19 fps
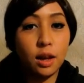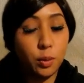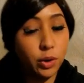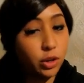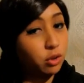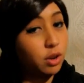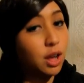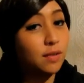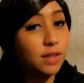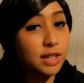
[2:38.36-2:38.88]
We
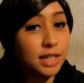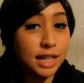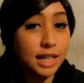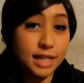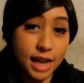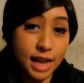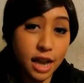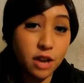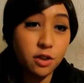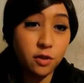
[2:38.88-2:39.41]
do have a set
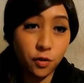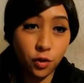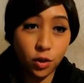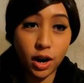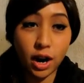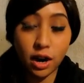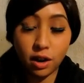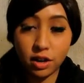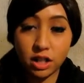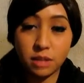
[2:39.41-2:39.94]
date for
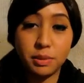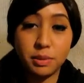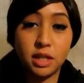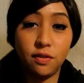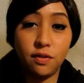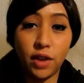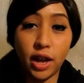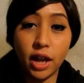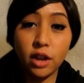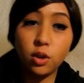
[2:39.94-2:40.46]
our Christmas
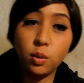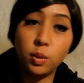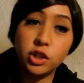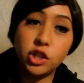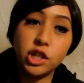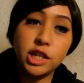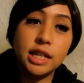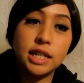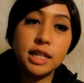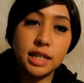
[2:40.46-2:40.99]
event,
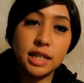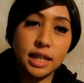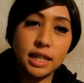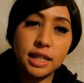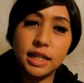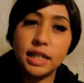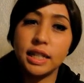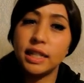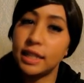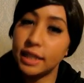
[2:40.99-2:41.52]
which is
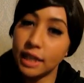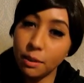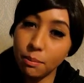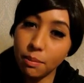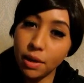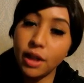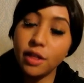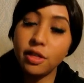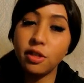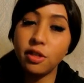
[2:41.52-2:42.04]

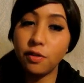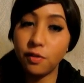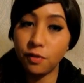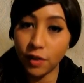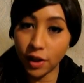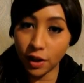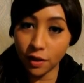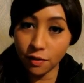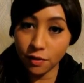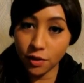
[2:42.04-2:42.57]
December the
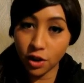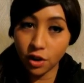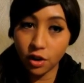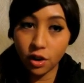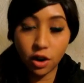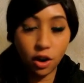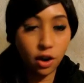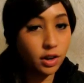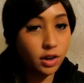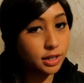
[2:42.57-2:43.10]
5th
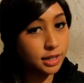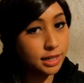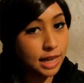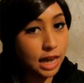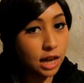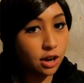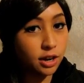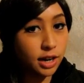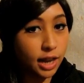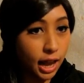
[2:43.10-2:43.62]
on a
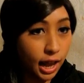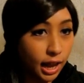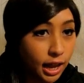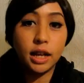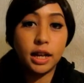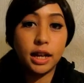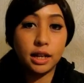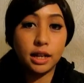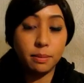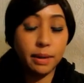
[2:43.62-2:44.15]
Saturday.
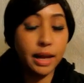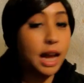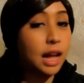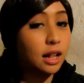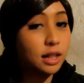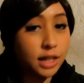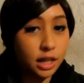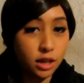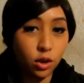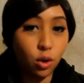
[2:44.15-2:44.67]
It'll be
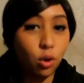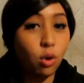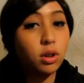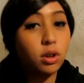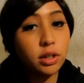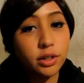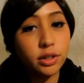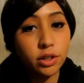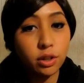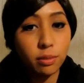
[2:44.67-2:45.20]
held at the
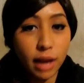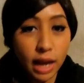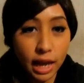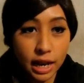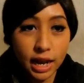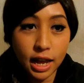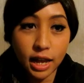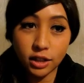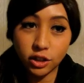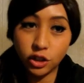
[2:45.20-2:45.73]
Auckland
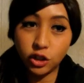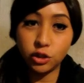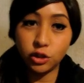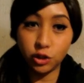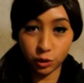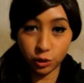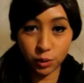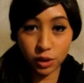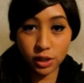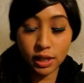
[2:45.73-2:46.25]
domain as
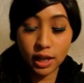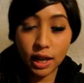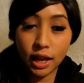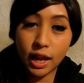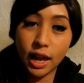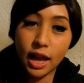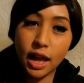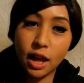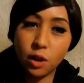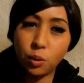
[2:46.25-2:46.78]
usual,
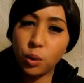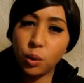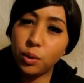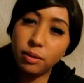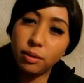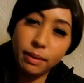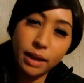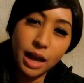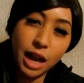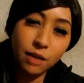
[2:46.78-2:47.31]
and we
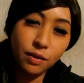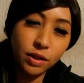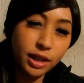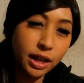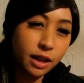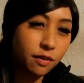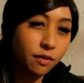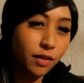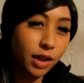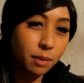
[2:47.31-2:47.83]
will be having
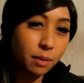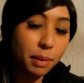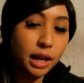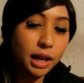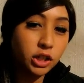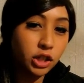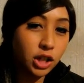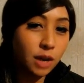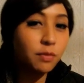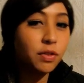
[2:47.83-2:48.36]
the event
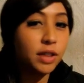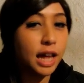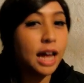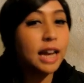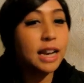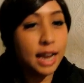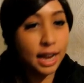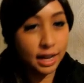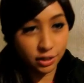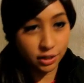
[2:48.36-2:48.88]
page up for
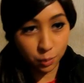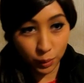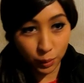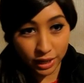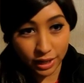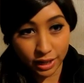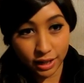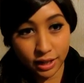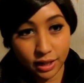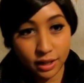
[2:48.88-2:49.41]
that next
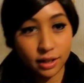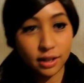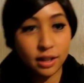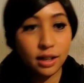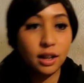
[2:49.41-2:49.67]
week.